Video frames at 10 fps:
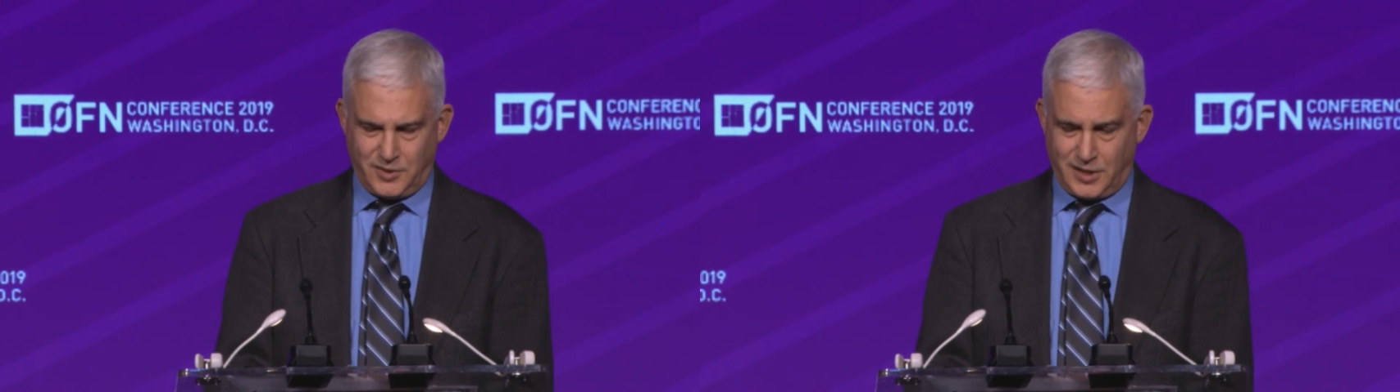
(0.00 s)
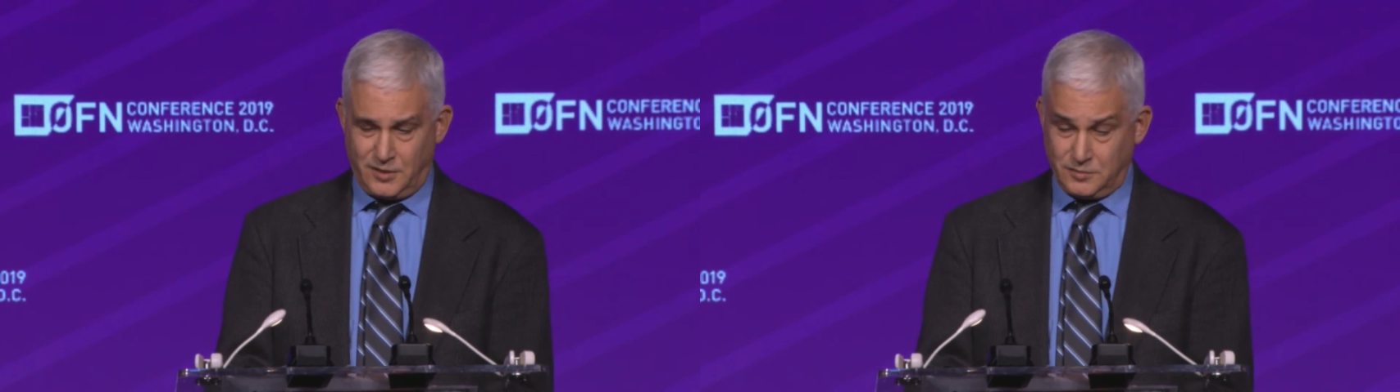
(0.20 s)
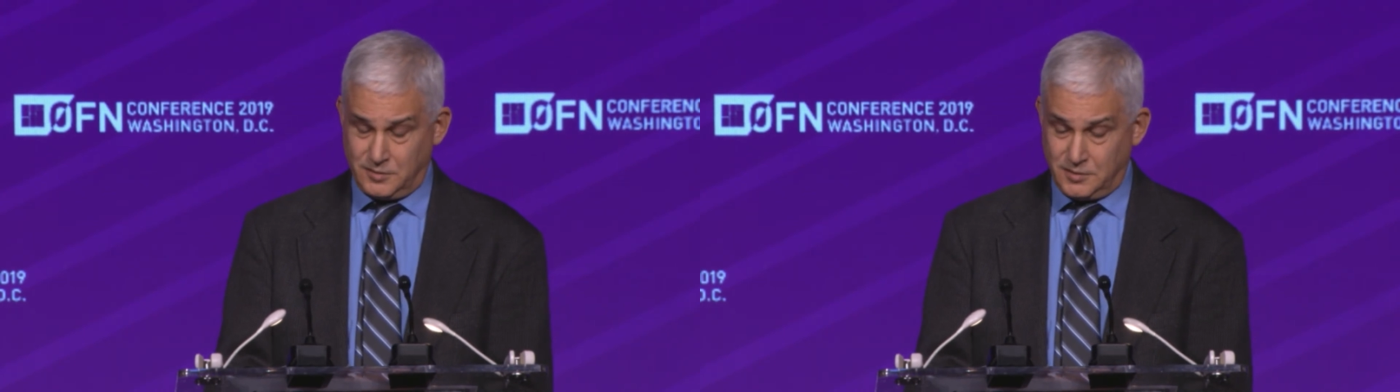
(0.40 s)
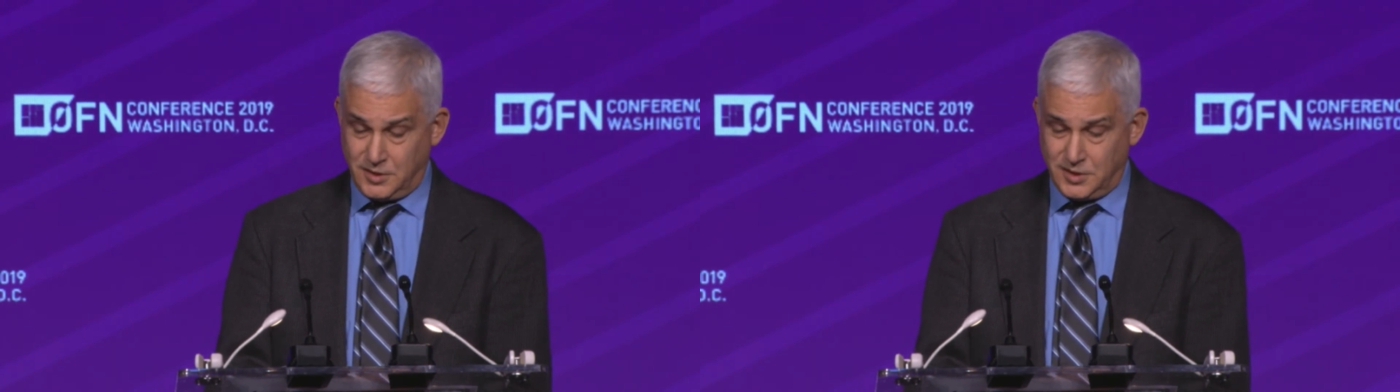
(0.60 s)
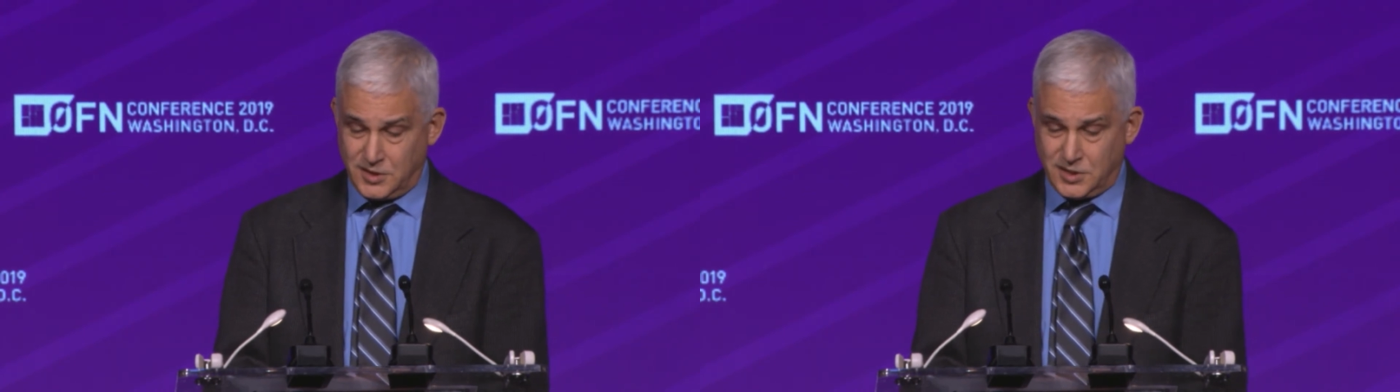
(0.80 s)
and I don't
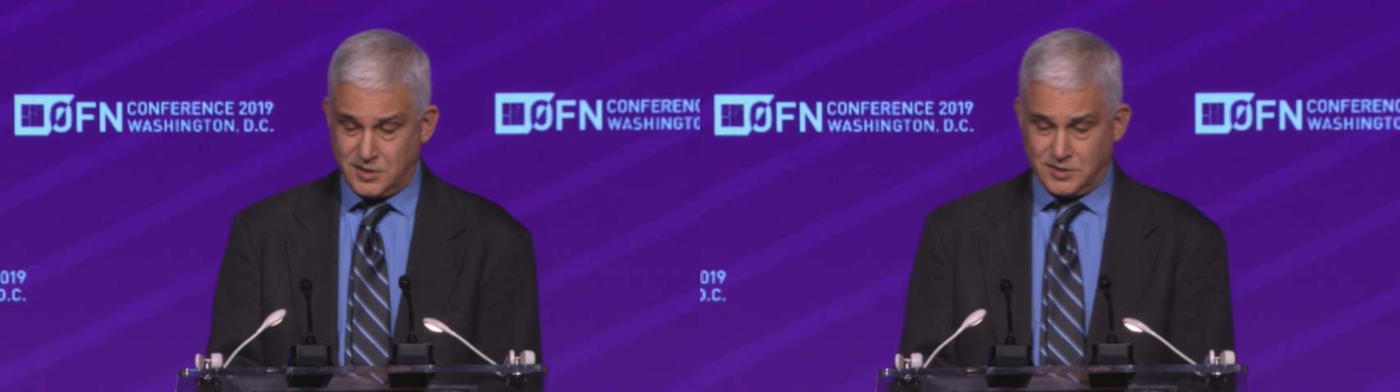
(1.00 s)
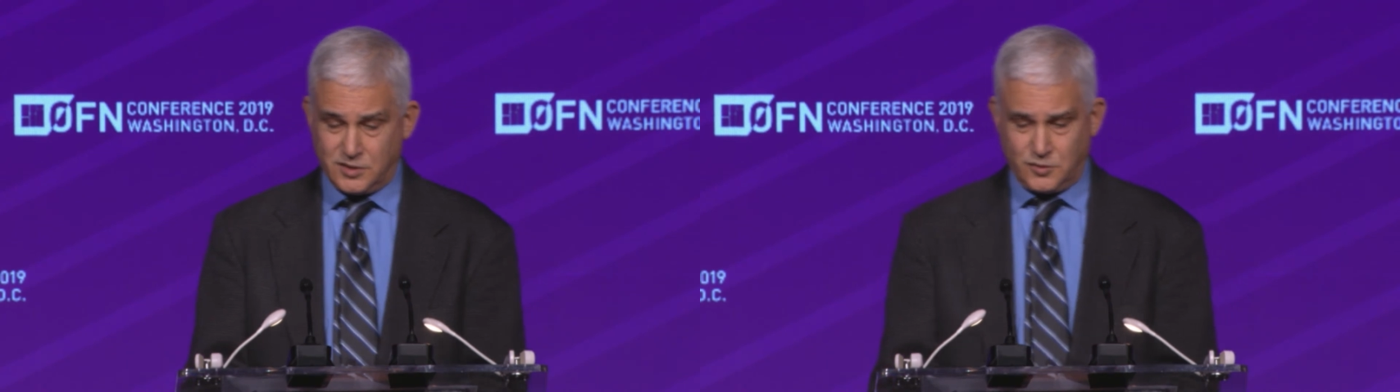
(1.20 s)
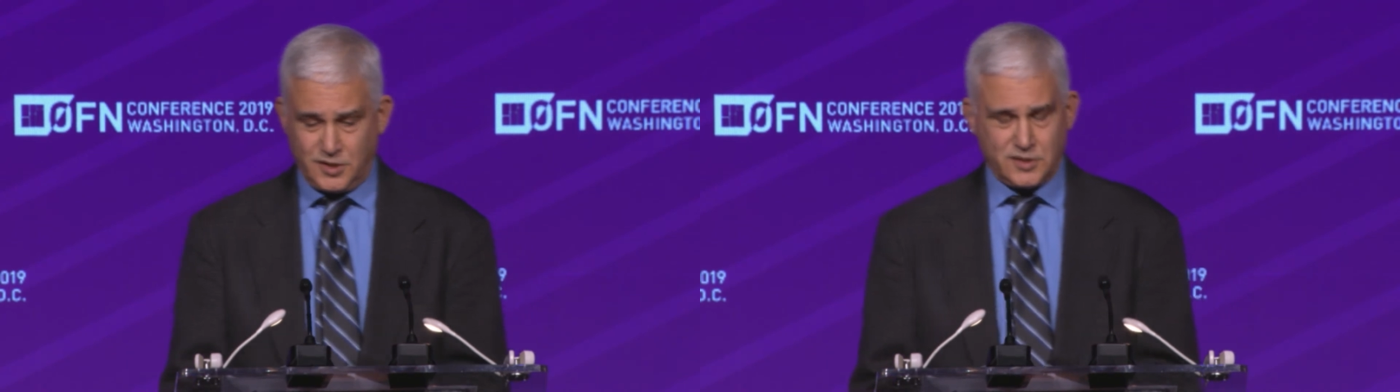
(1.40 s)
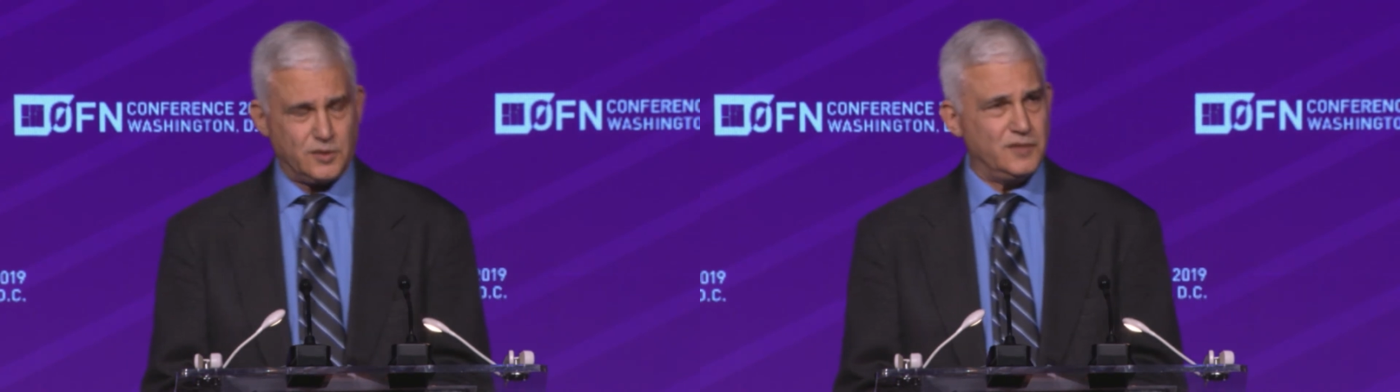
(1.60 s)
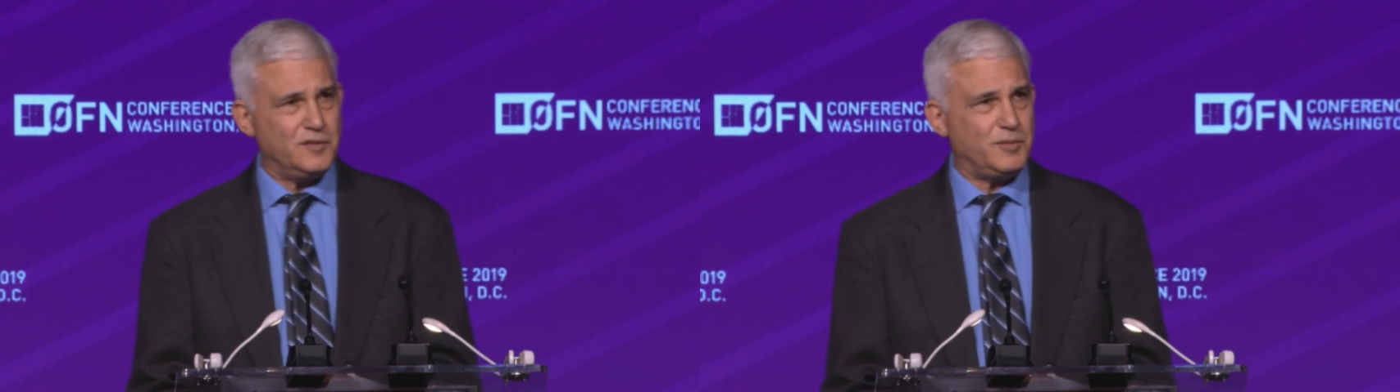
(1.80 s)
think this story is
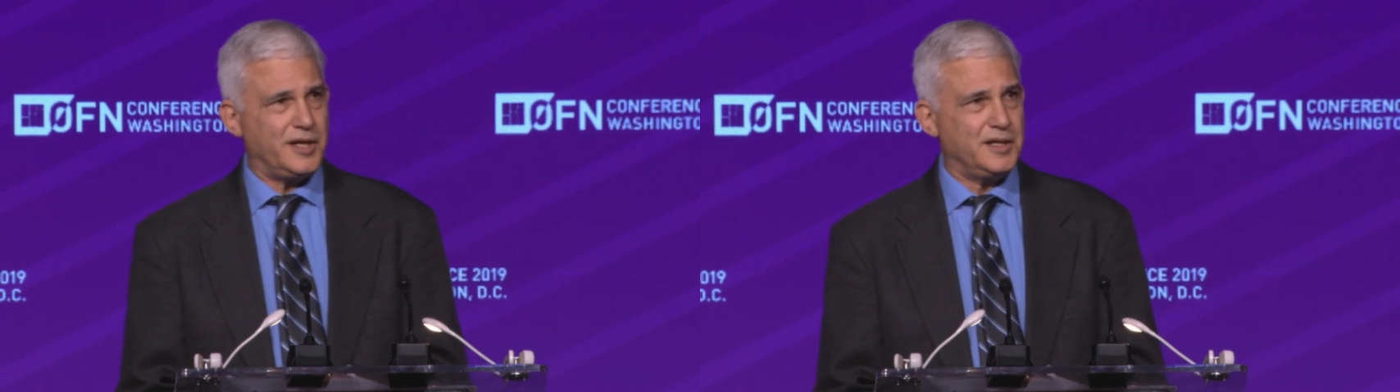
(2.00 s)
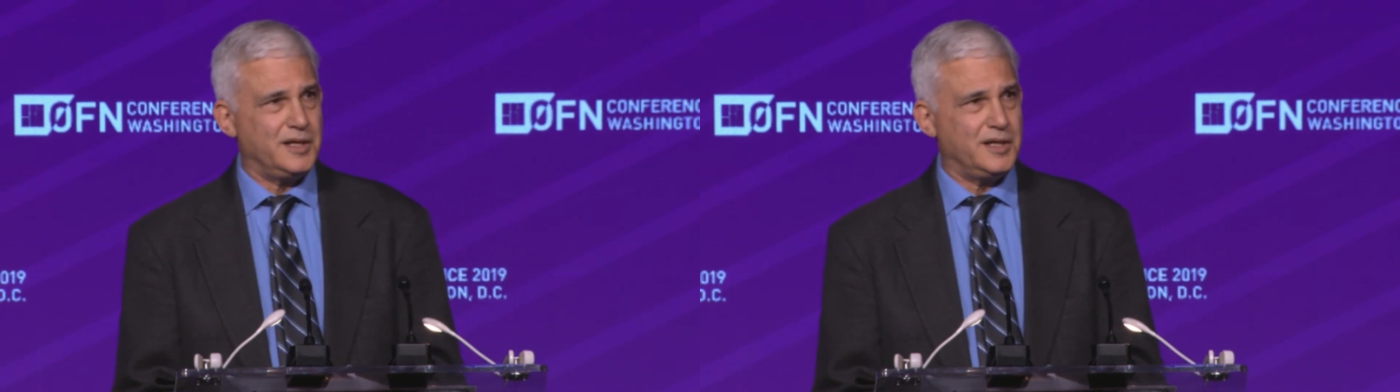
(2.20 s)
told even by